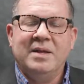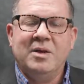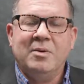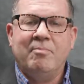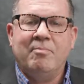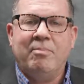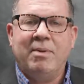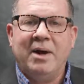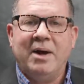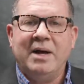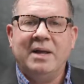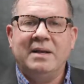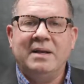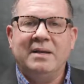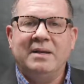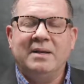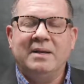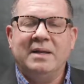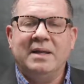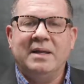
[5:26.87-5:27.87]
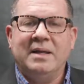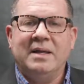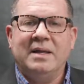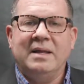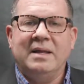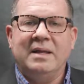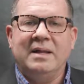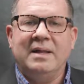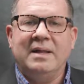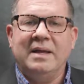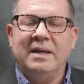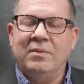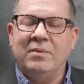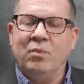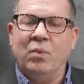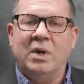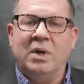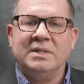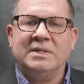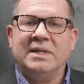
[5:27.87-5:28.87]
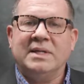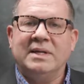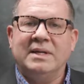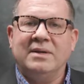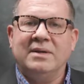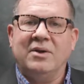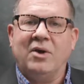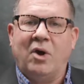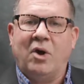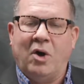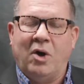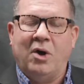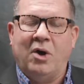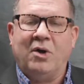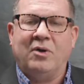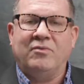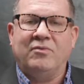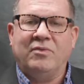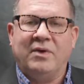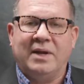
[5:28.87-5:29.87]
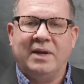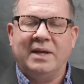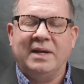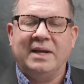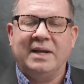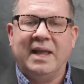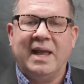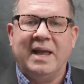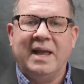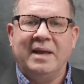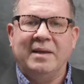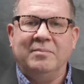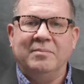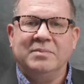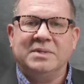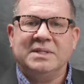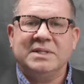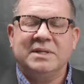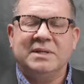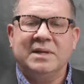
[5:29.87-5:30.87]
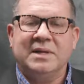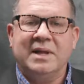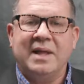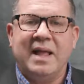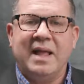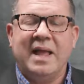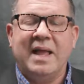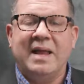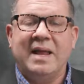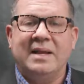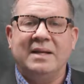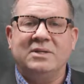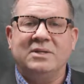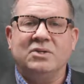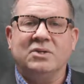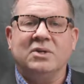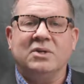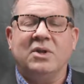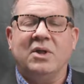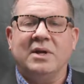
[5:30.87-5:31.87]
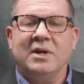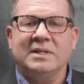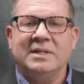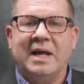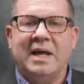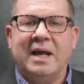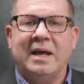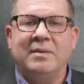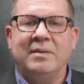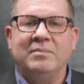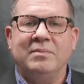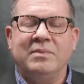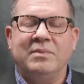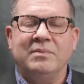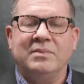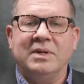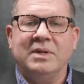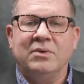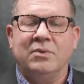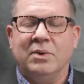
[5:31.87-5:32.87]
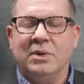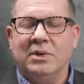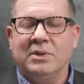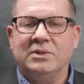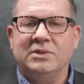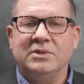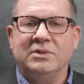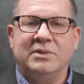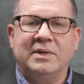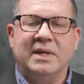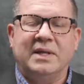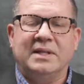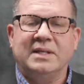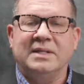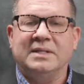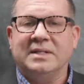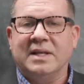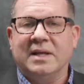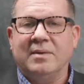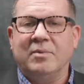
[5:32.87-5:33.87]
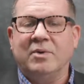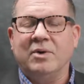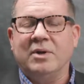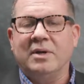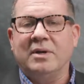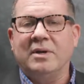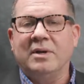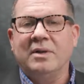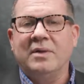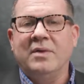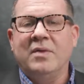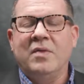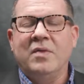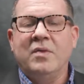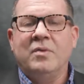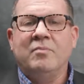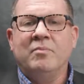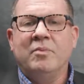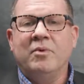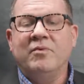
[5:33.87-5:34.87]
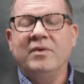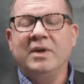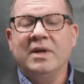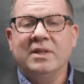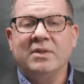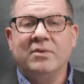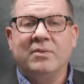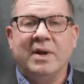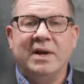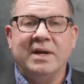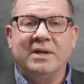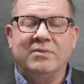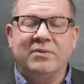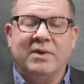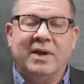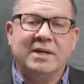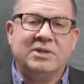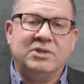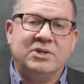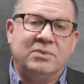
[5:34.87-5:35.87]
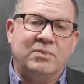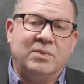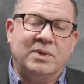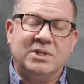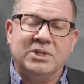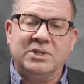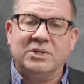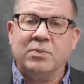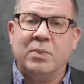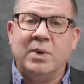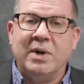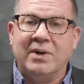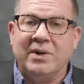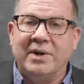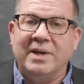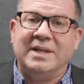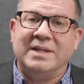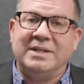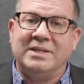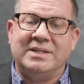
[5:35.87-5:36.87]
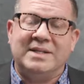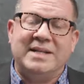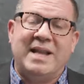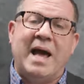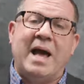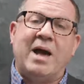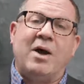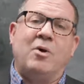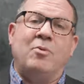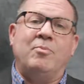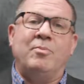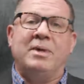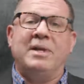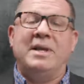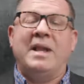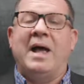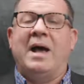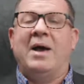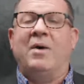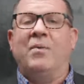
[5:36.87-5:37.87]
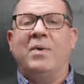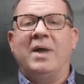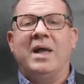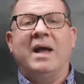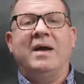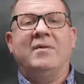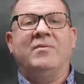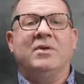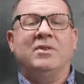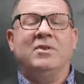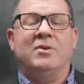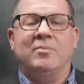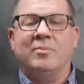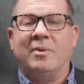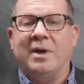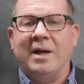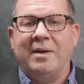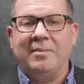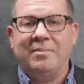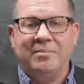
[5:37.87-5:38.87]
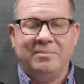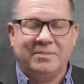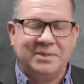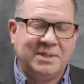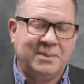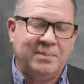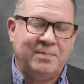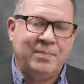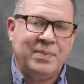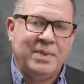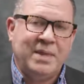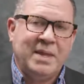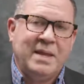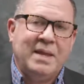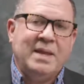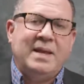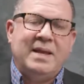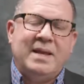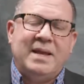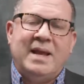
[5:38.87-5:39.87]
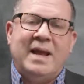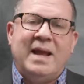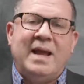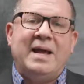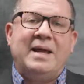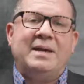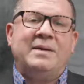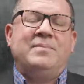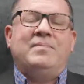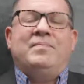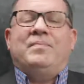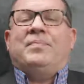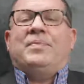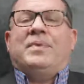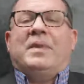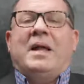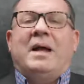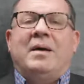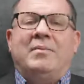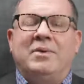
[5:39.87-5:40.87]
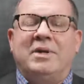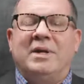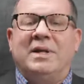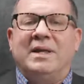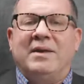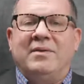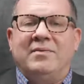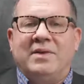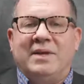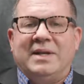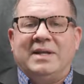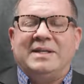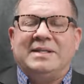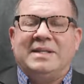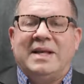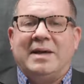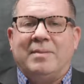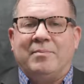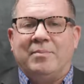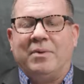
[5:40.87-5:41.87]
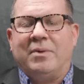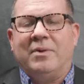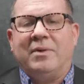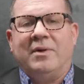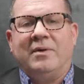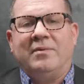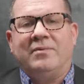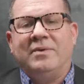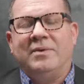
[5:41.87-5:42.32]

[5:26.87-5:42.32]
But it wasn't all fun and games. And it took a long time in order to get this neighborhood moving in the right direction, which is where it is now, but now we have other problems. And I'm going to give an example of